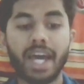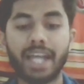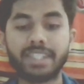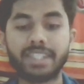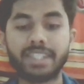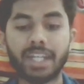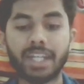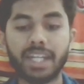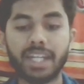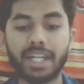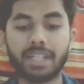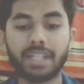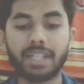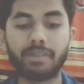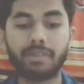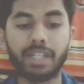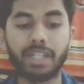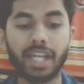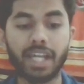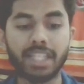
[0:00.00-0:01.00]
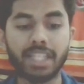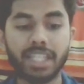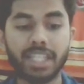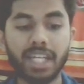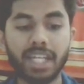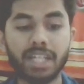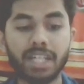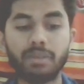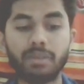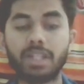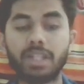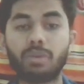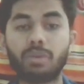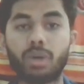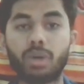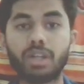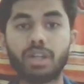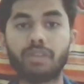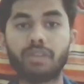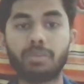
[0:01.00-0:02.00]
Assign activity. Assign activity
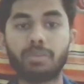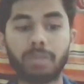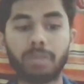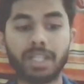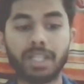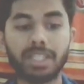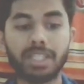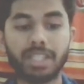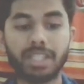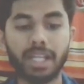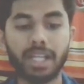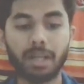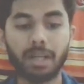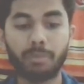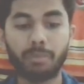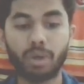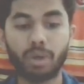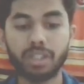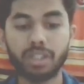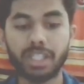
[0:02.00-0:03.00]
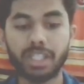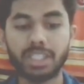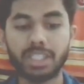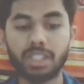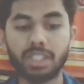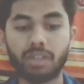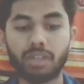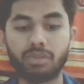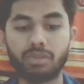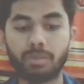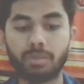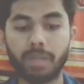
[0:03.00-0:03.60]
what you have to make is like a box like this you have